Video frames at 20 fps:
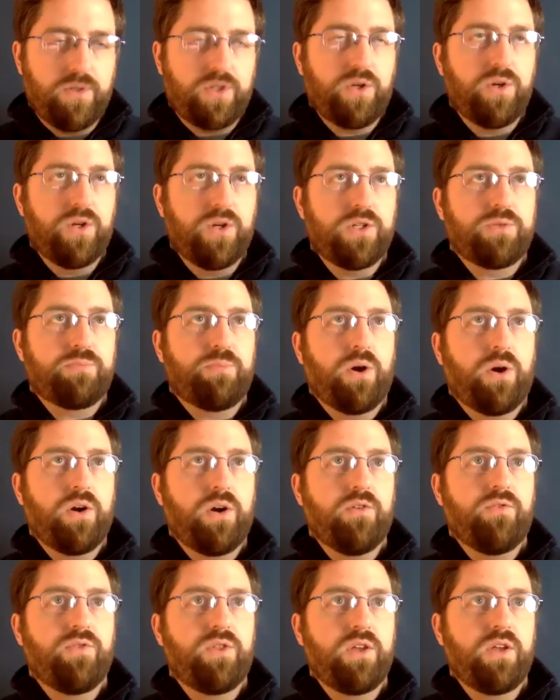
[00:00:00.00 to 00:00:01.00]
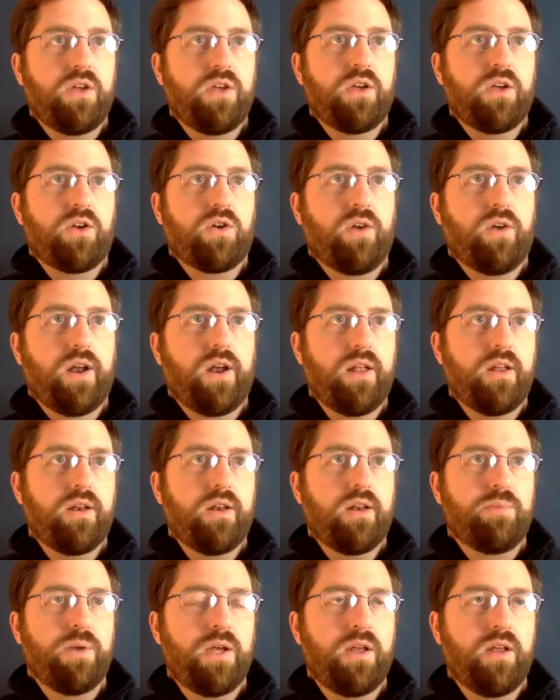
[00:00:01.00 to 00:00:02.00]
But so is part of the
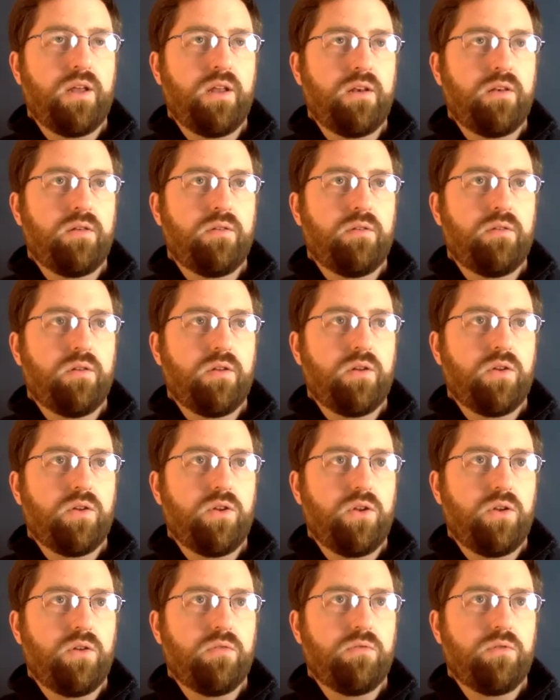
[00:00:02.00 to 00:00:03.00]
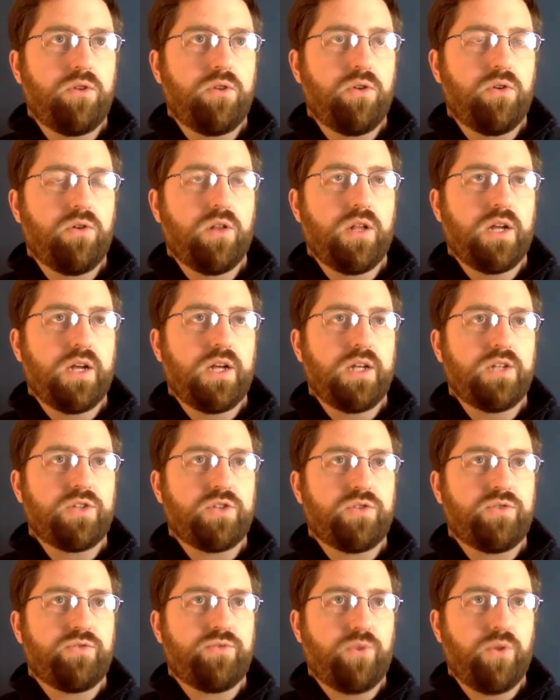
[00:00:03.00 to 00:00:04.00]
credit being
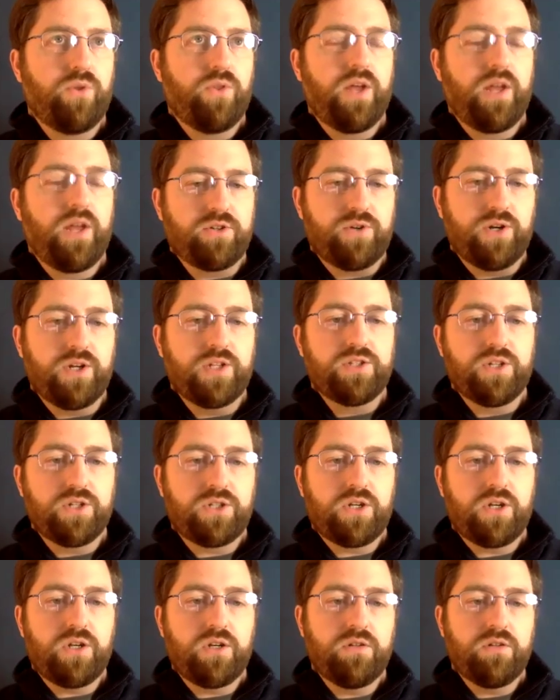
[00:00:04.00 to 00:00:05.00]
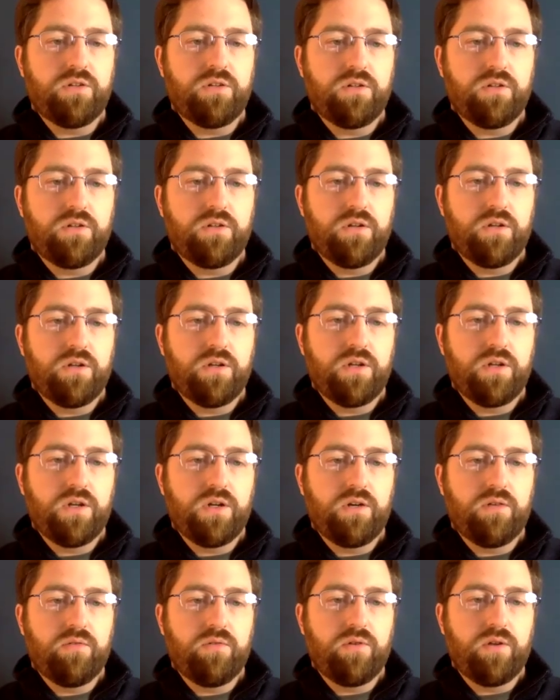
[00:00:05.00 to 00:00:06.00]
utilized for that transition?
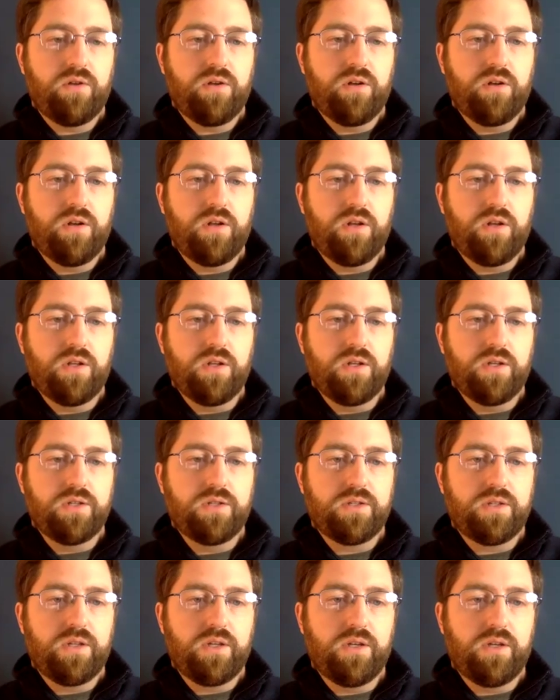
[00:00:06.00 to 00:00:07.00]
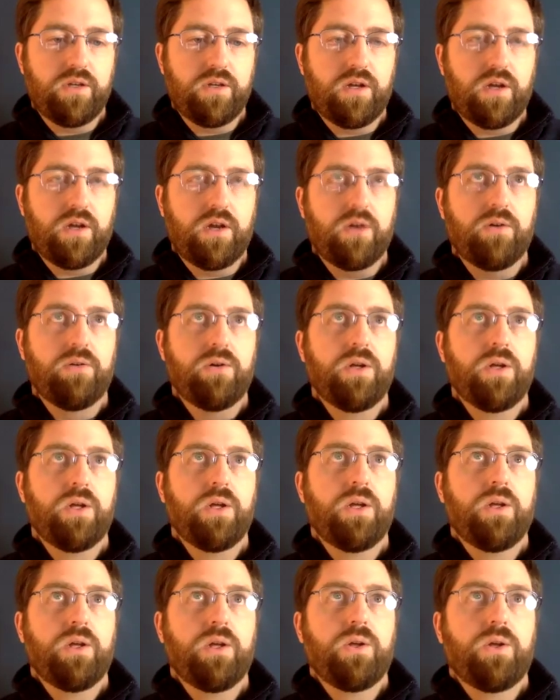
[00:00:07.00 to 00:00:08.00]
Is the
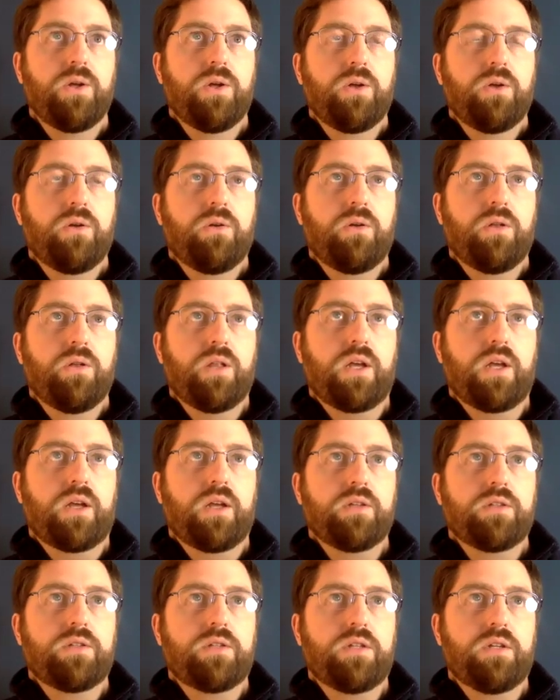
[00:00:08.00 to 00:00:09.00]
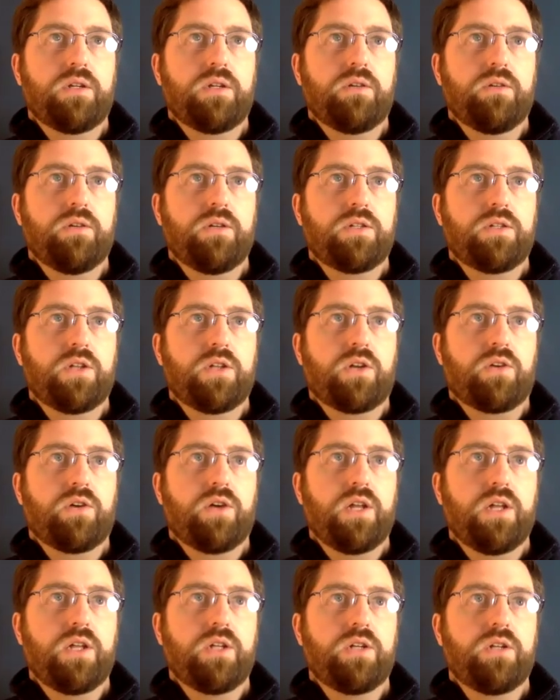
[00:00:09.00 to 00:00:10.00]
is the
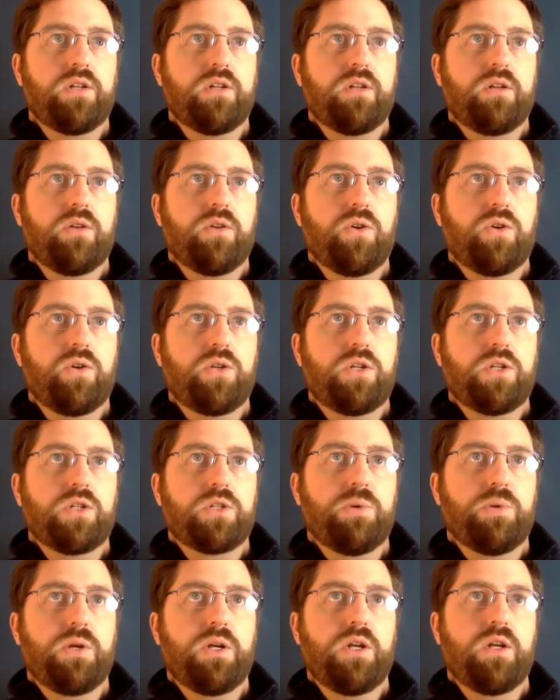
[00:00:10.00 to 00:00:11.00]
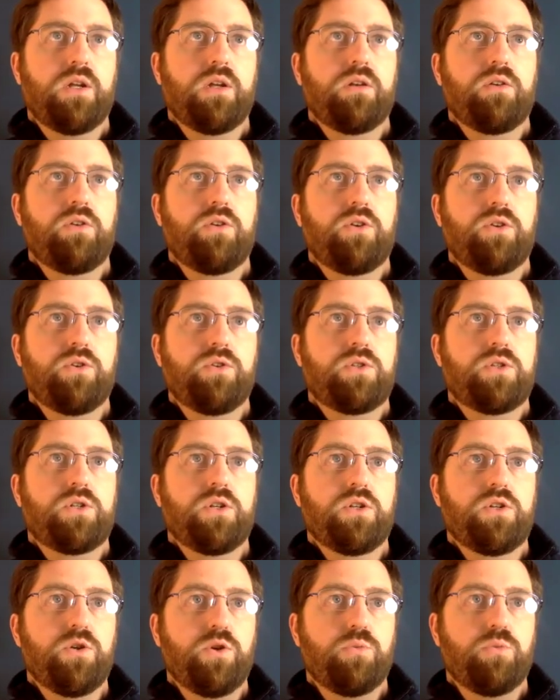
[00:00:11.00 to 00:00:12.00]
credit just being used
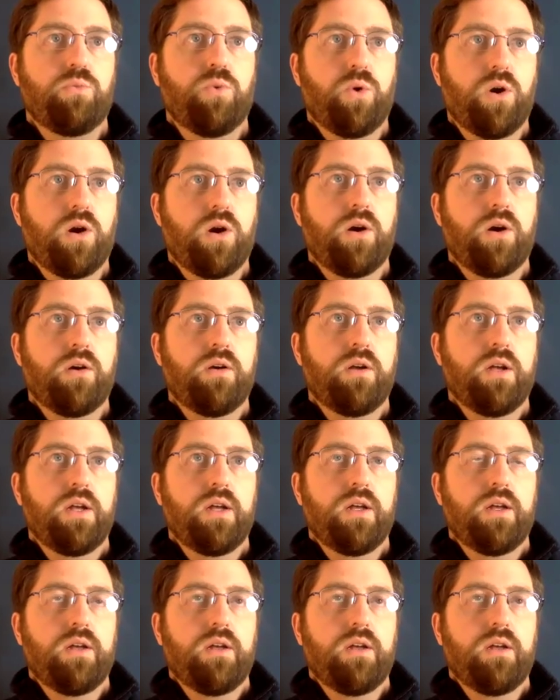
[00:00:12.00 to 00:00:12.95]
to do more